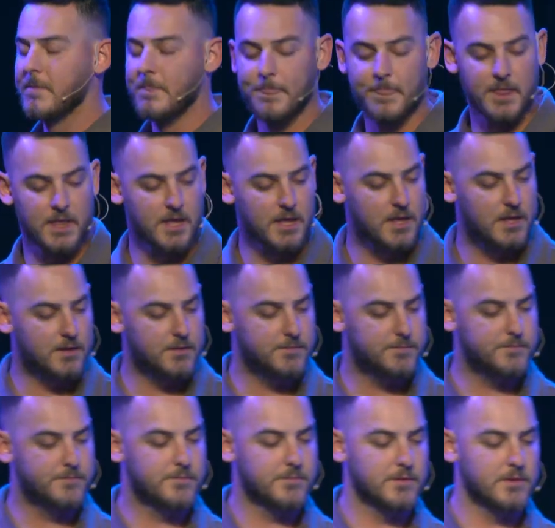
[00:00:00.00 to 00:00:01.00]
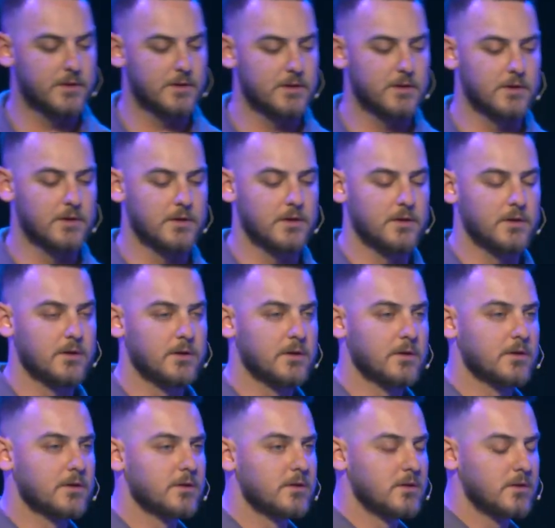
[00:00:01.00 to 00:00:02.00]
va y
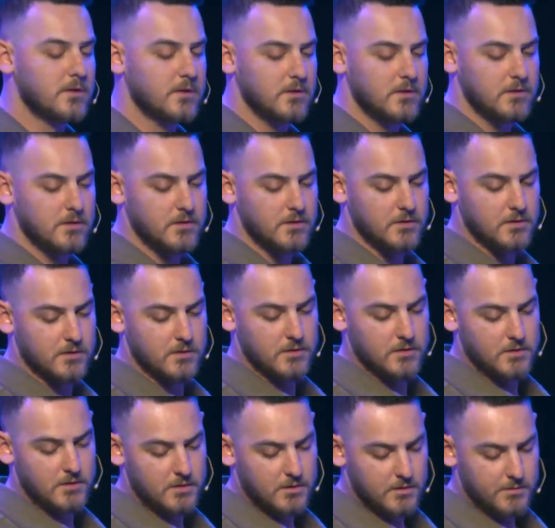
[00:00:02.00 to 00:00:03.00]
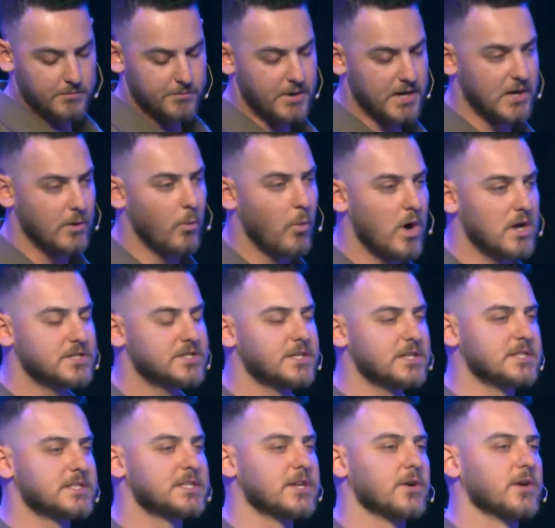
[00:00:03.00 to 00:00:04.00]
derrota a los Midianitas. But it wasn't
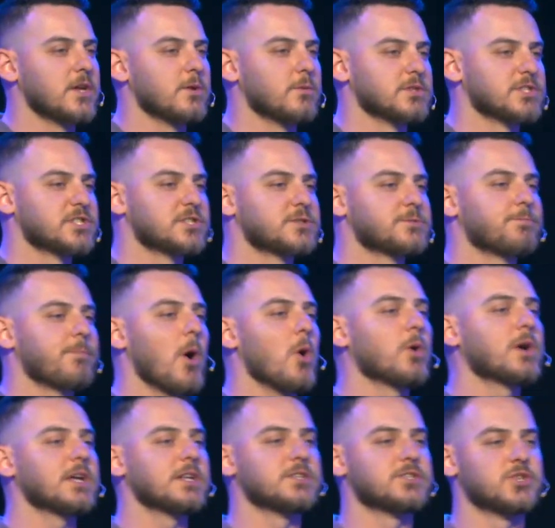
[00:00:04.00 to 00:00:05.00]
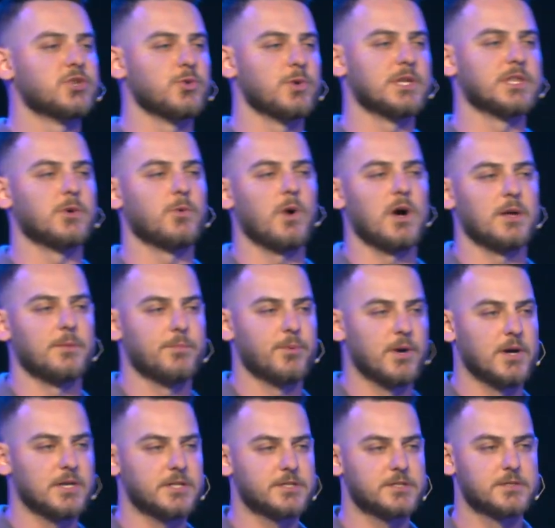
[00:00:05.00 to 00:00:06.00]
until he was spoken to in the wine
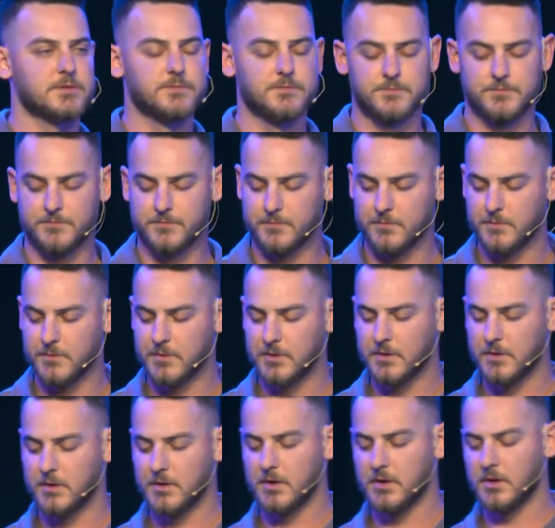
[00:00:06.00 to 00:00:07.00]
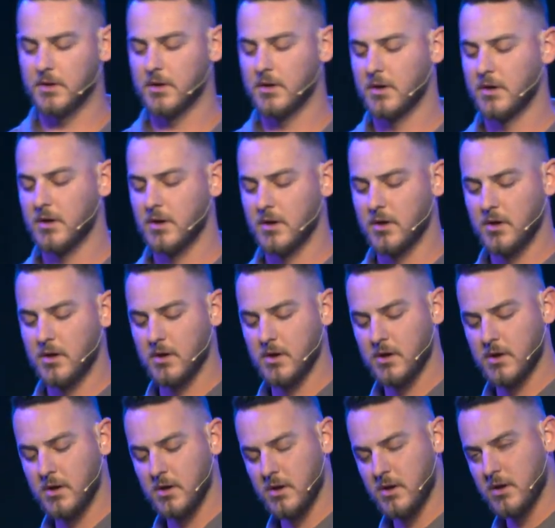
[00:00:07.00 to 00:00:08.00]
press. No fue hasta que le hablaron en el
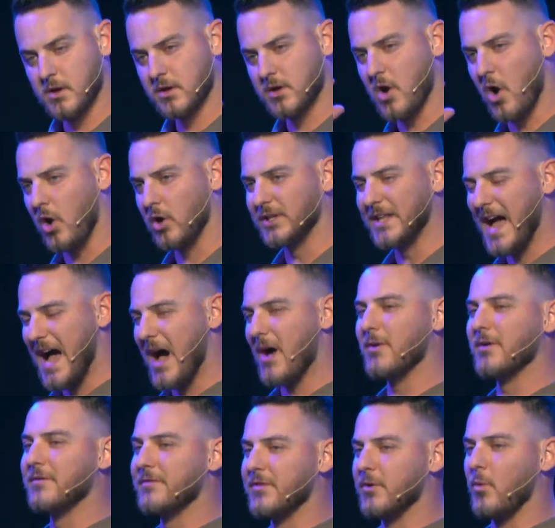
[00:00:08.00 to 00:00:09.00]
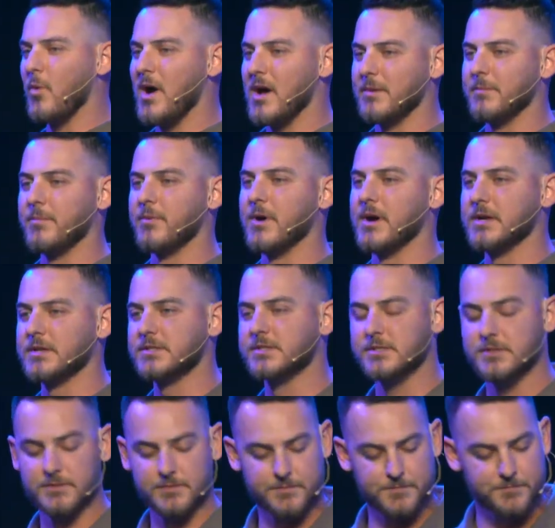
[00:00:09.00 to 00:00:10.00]
lagar. Called out of the wine press,
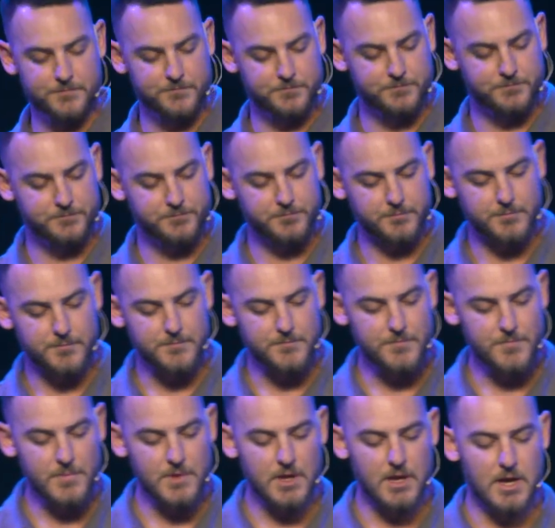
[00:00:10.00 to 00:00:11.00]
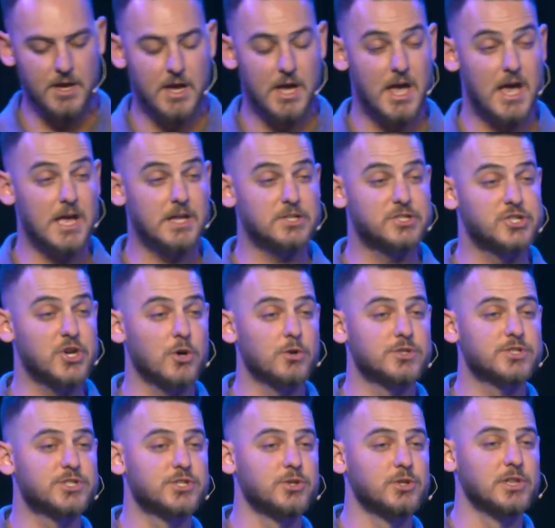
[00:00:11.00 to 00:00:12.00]
llamado a salir del lagar, and chose
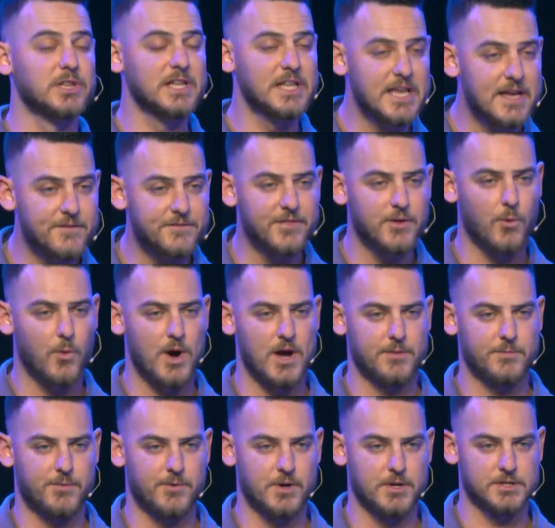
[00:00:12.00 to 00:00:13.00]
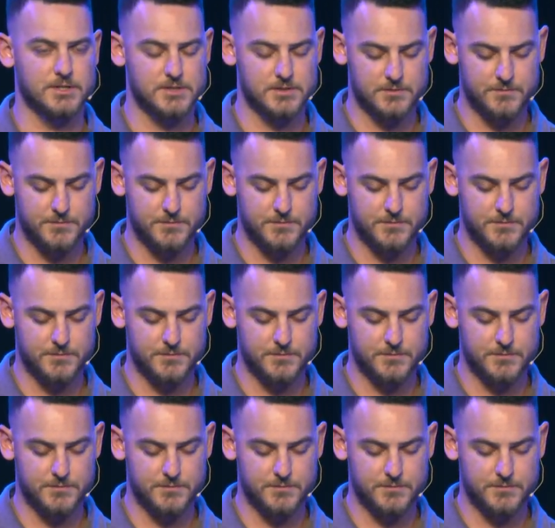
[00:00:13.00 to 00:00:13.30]
to leave the wine press.